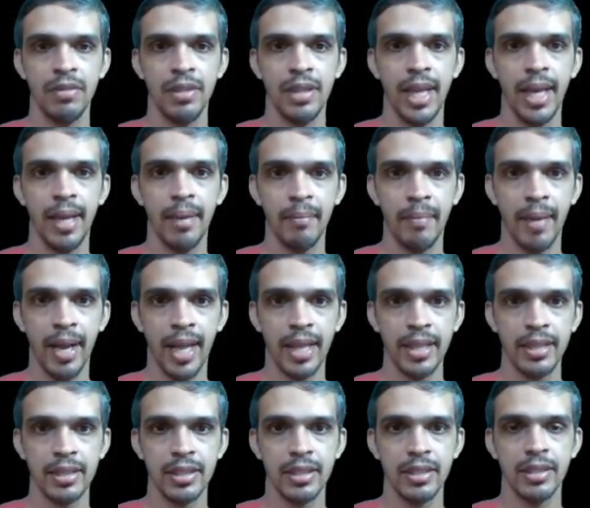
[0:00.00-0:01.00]
If they
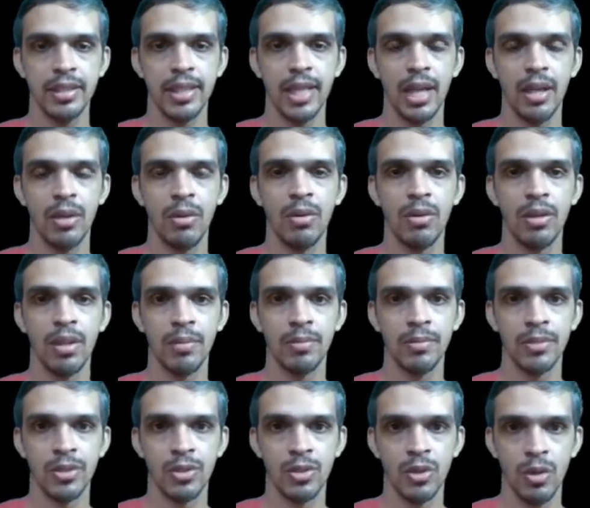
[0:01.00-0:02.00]
match, the
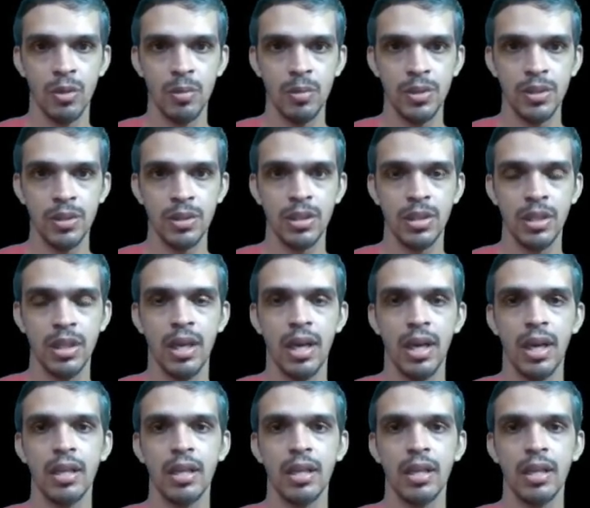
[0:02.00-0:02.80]
algorithm stops.